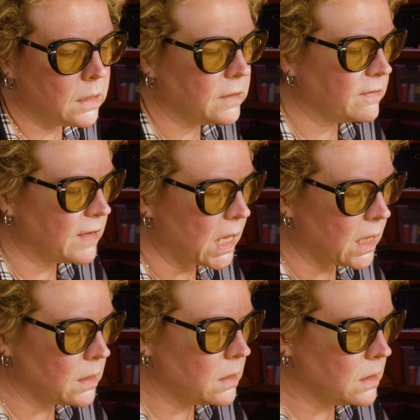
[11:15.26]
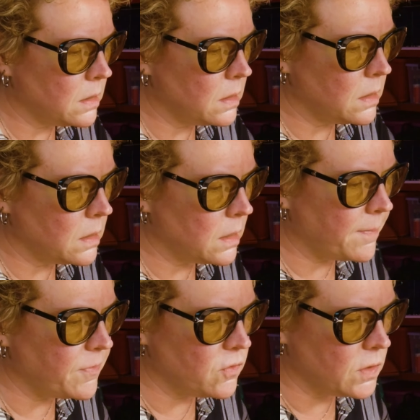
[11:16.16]
Instead,
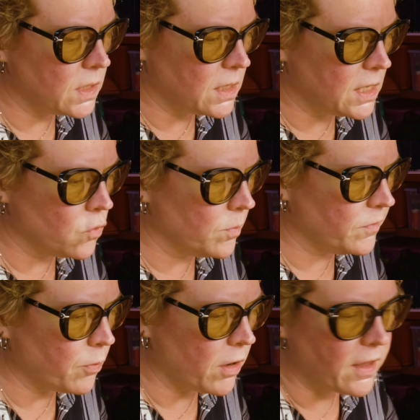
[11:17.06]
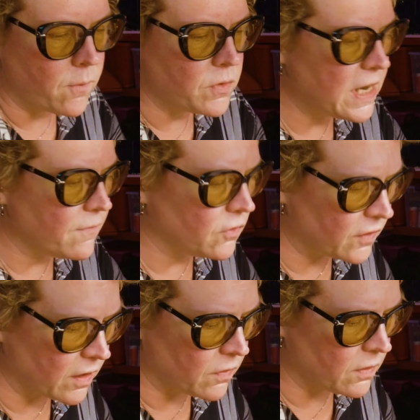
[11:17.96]
I'm doing enormous I would never
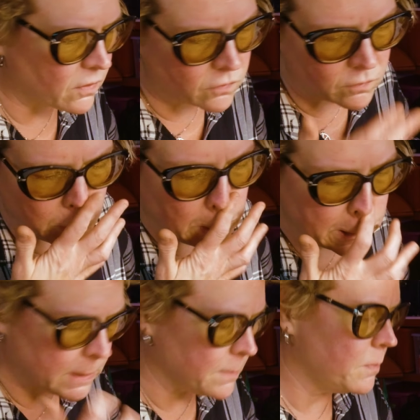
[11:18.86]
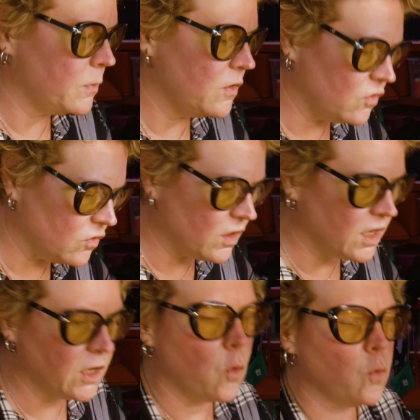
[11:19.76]
sell this. This is
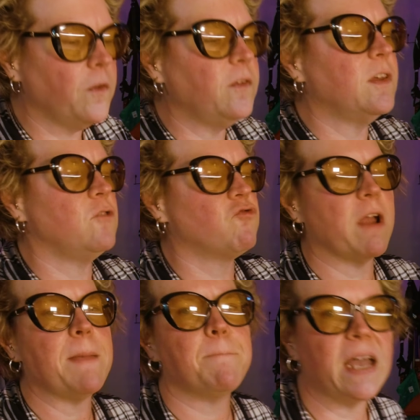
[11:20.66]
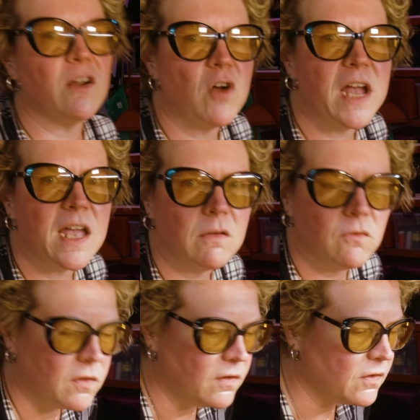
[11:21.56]
going to drape my
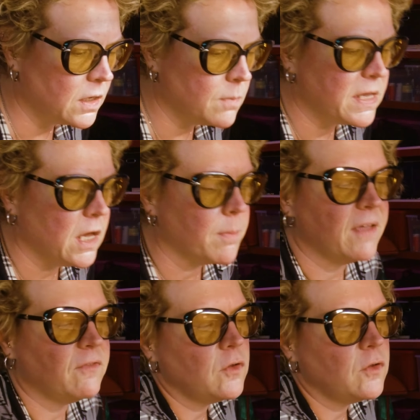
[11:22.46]
grave. This is going to be on my